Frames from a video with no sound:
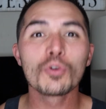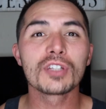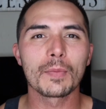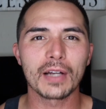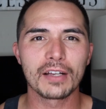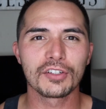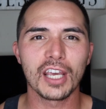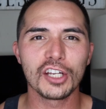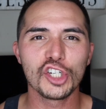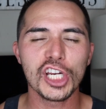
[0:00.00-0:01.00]
What's up, guys?
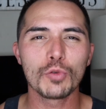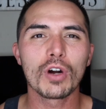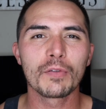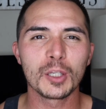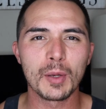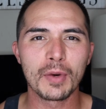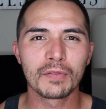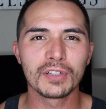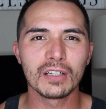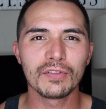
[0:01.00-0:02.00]
KG, Rough to Be
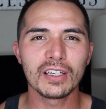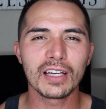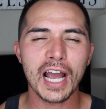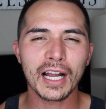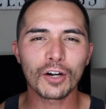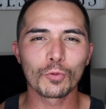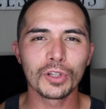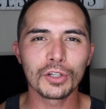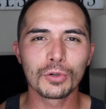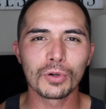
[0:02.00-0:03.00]
Buff TV. I got a
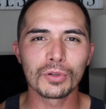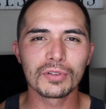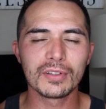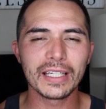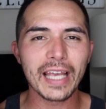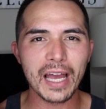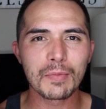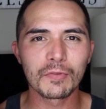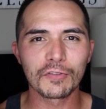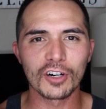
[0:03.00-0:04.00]
really cool
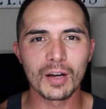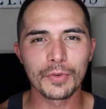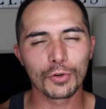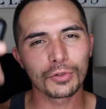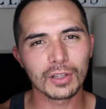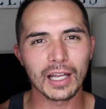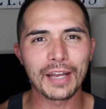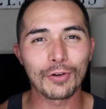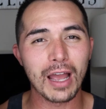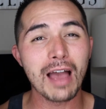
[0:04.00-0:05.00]
DM from an old
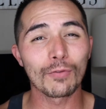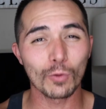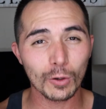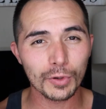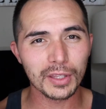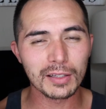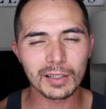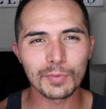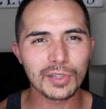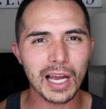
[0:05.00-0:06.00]
client who I haven't worked with in
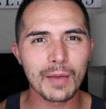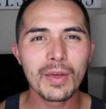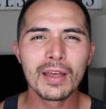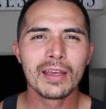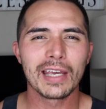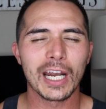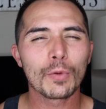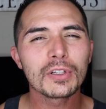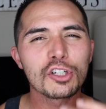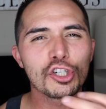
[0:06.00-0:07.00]
some time, and I
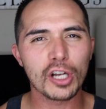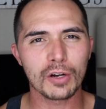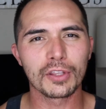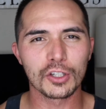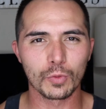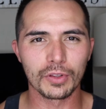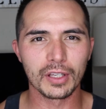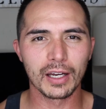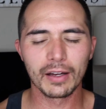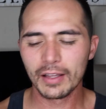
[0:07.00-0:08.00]
wanted to share this with
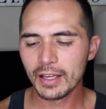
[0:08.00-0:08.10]
you.